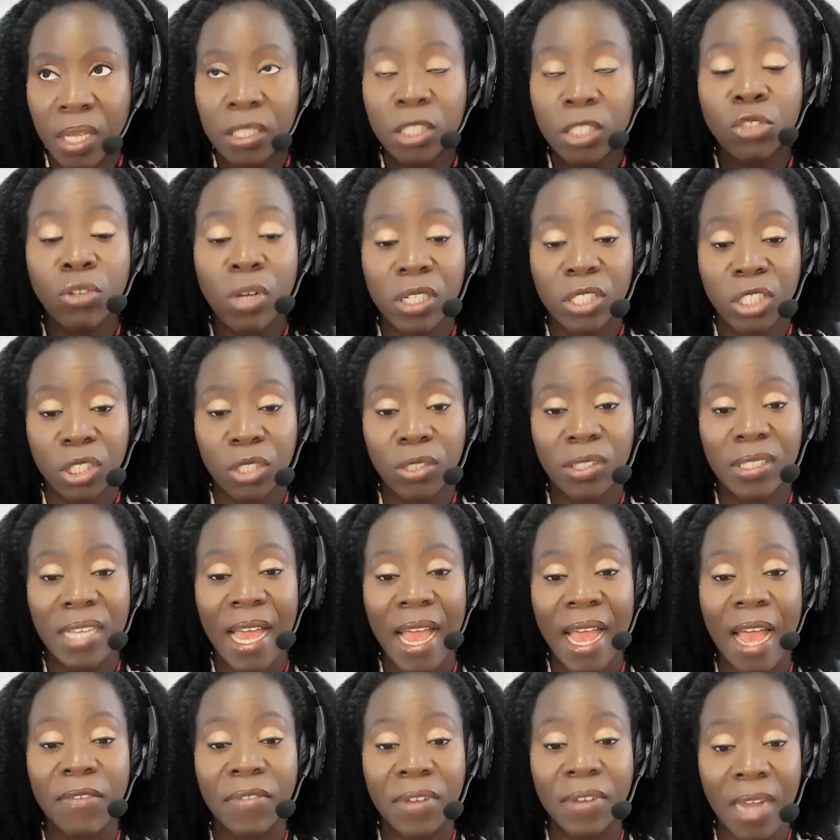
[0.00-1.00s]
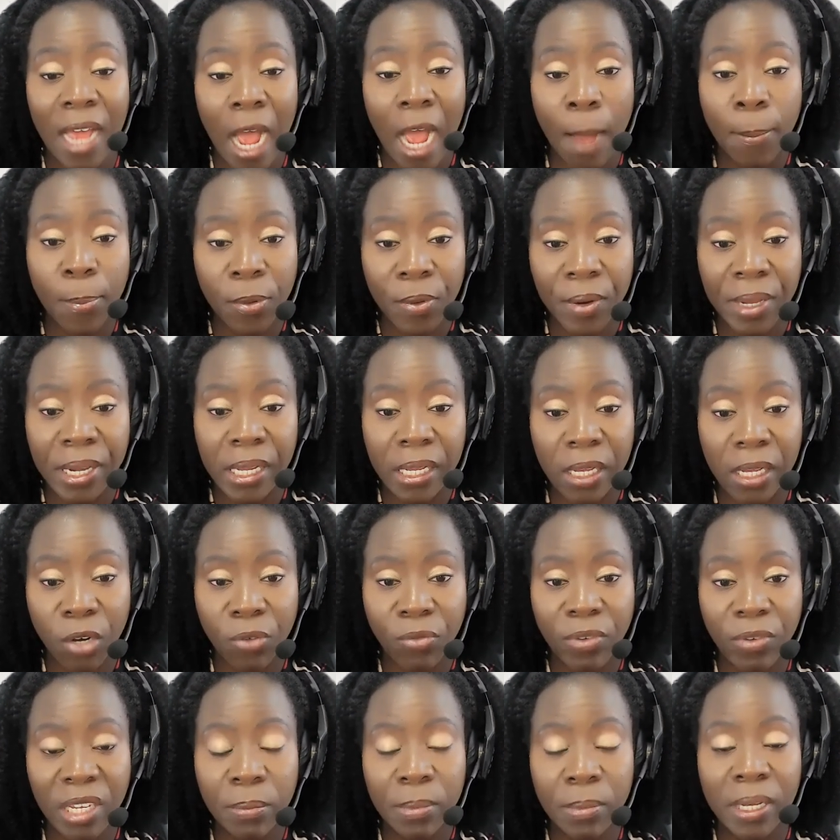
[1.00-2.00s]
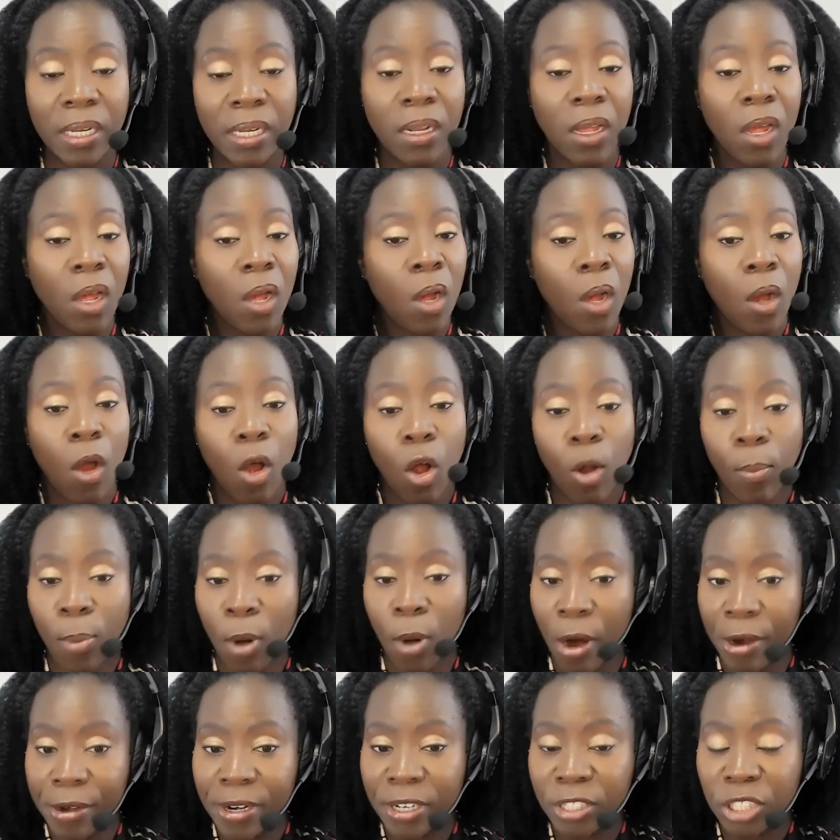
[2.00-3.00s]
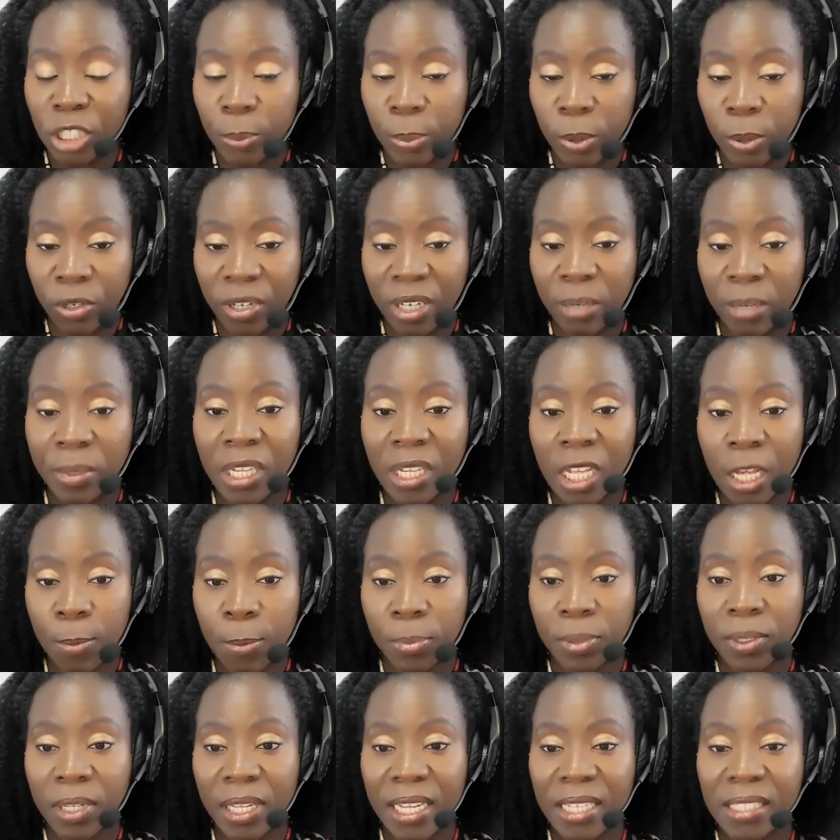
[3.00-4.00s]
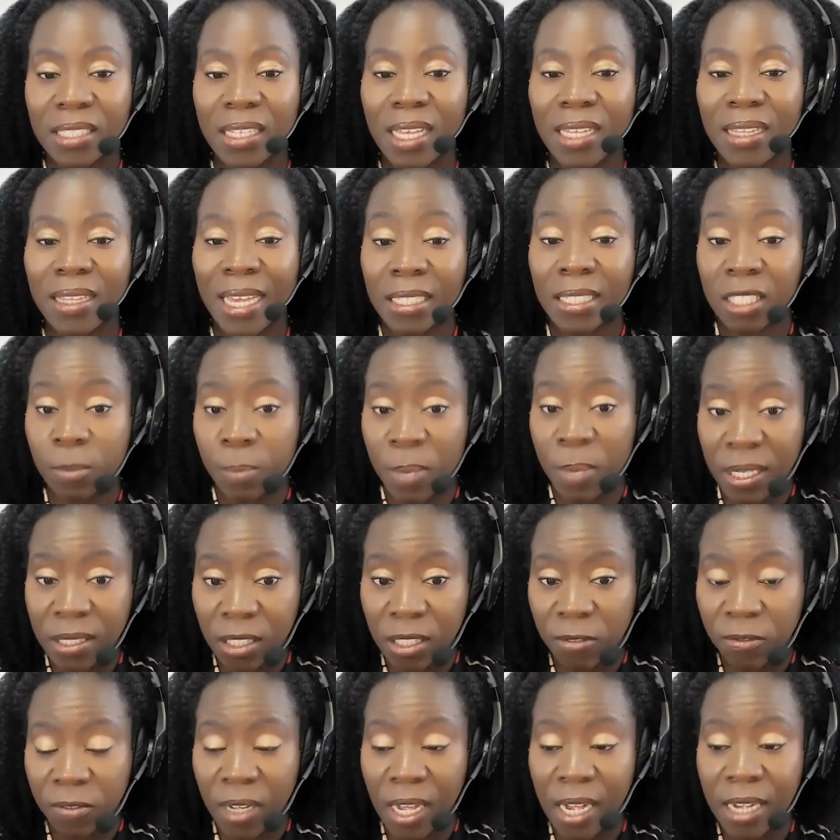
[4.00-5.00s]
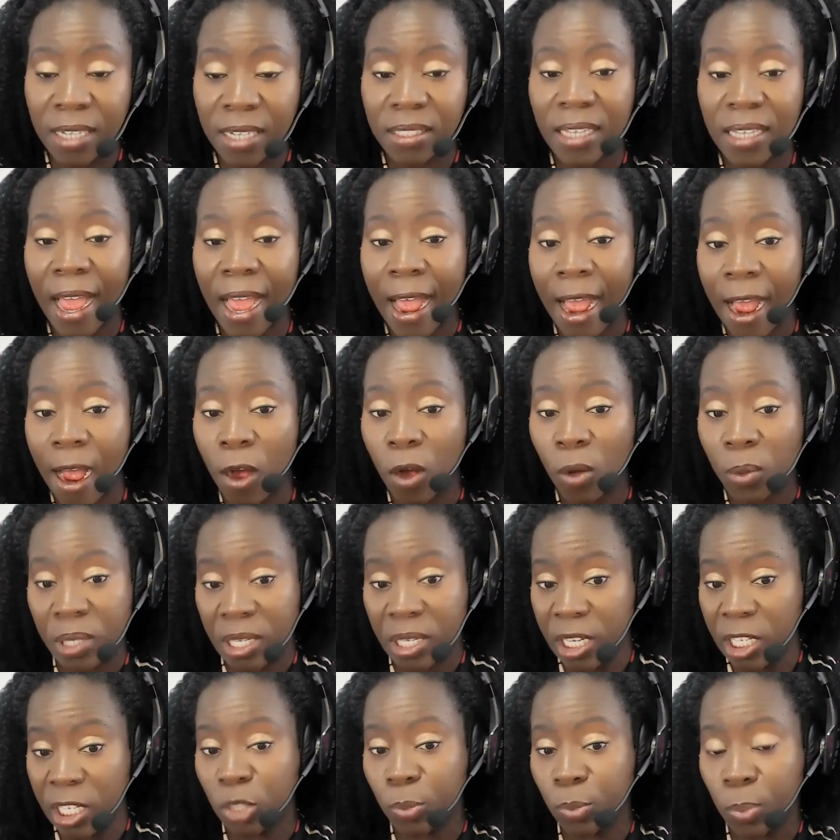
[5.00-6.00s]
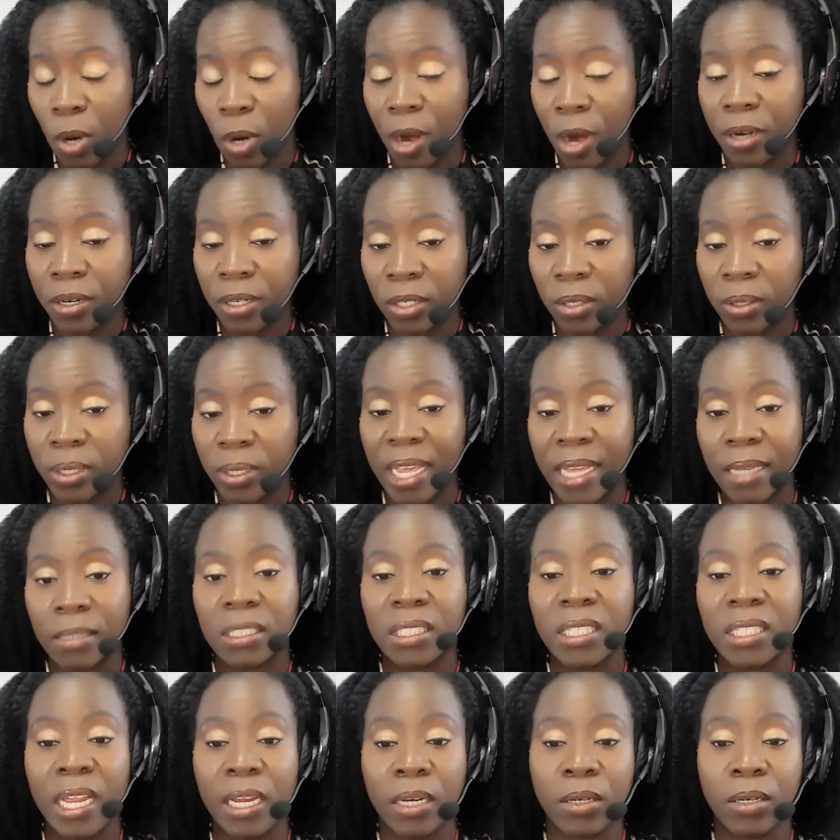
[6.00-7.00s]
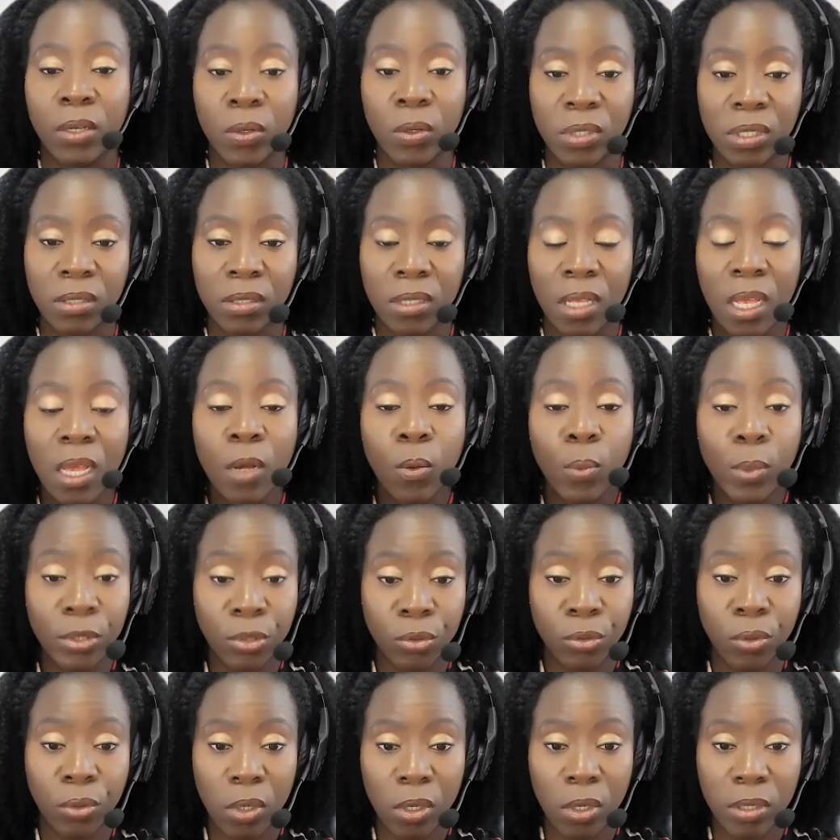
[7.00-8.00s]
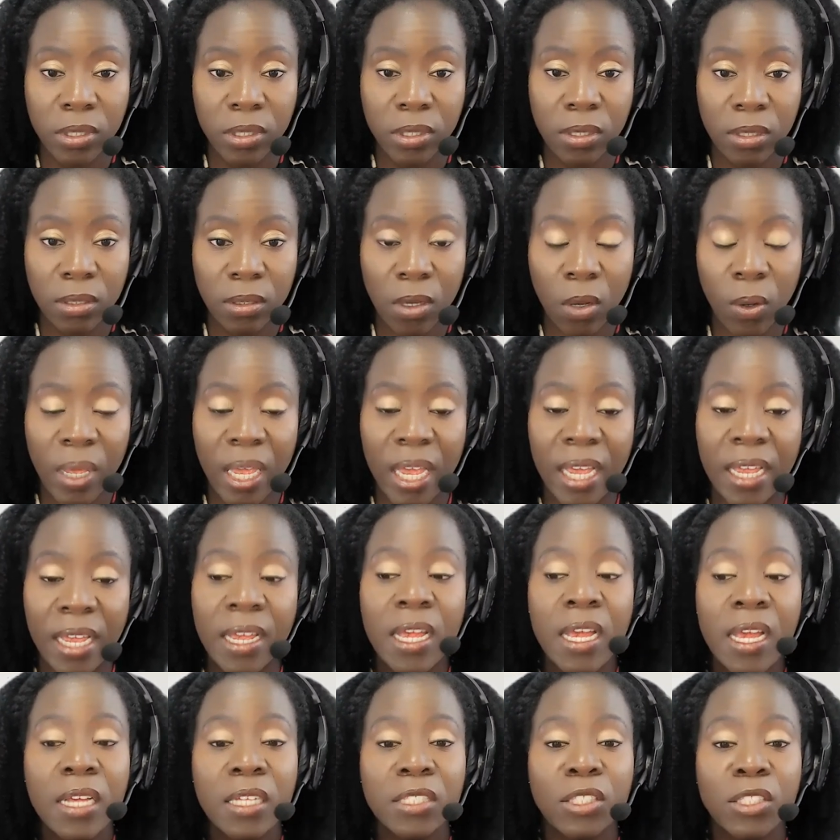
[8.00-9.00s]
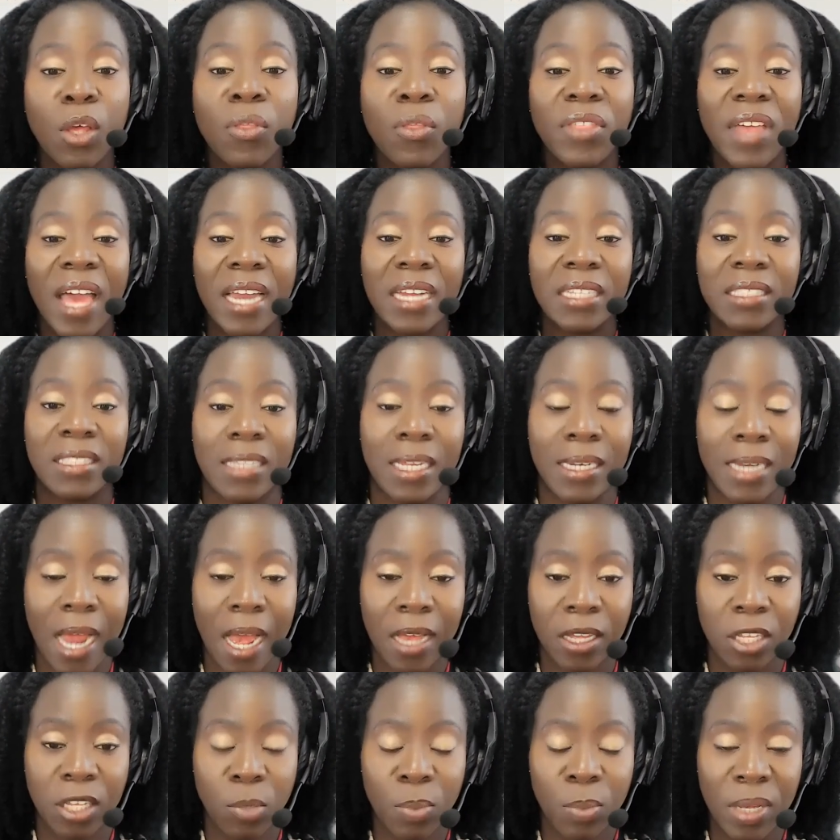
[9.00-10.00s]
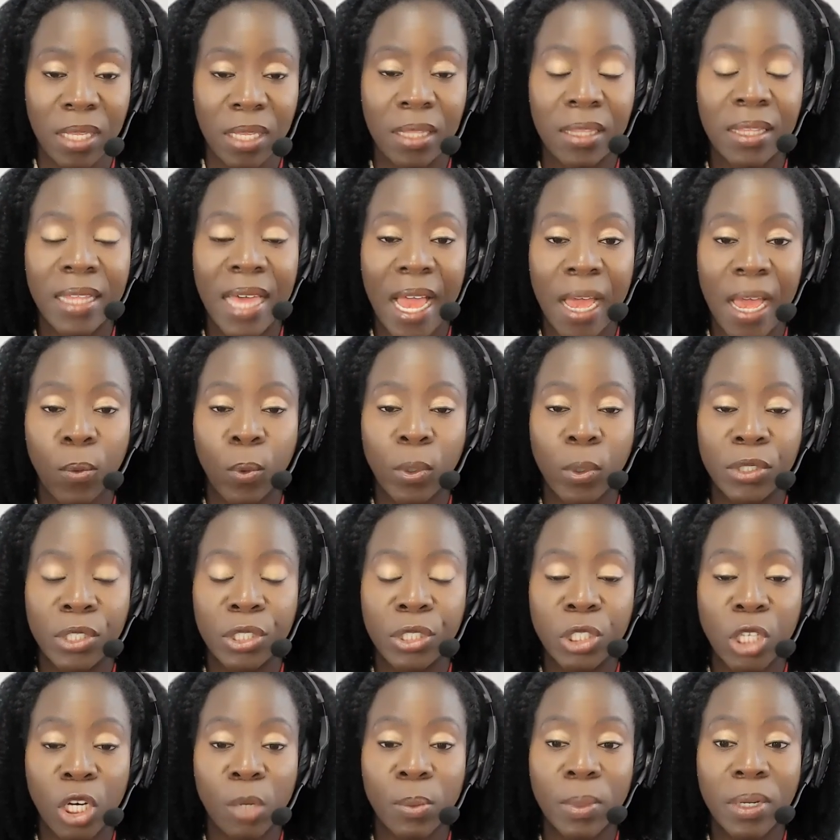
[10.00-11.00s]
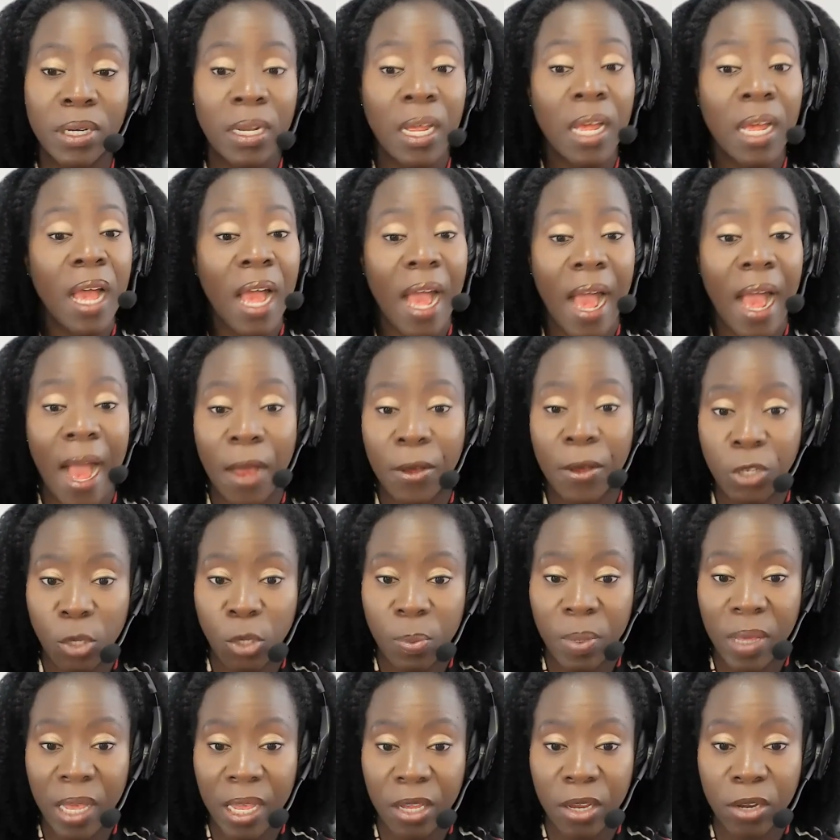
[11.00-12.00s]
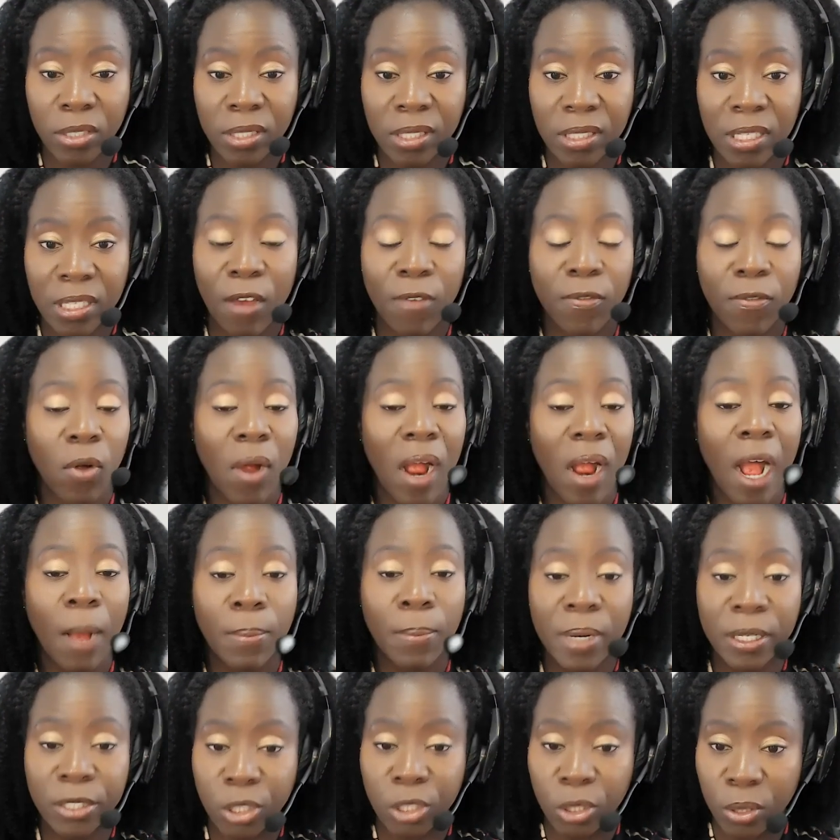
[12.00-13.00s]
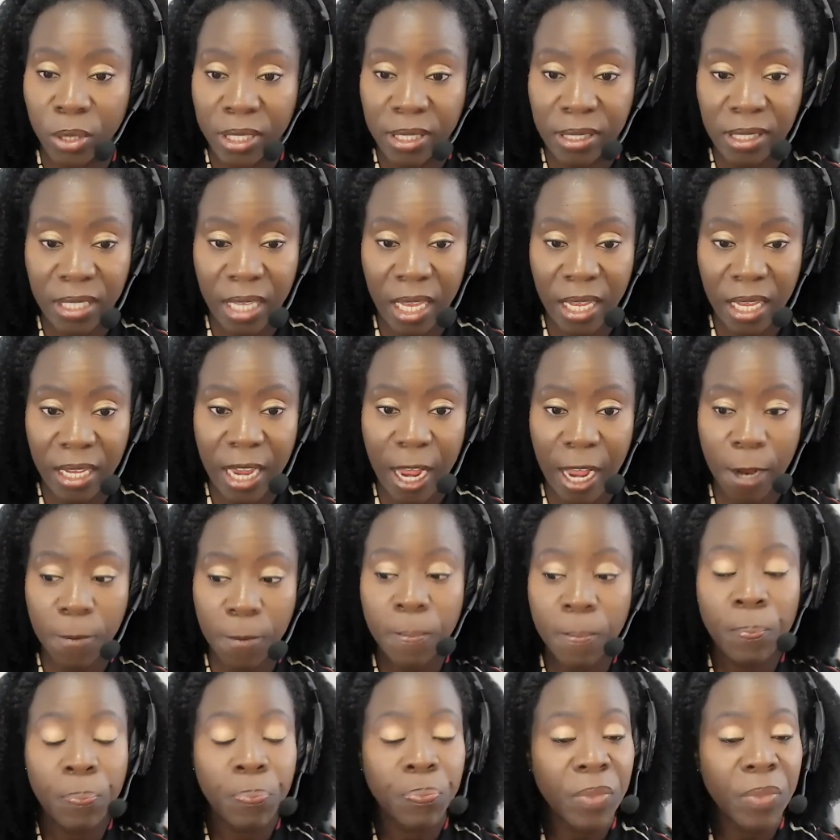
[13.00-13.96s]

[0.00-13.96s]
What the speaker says: structures have an operating agreement or partnership agreement in place that specifies how each partner can take those withdrawals, okay? So that is the document that will determine how you pay yourself or how much you can take out.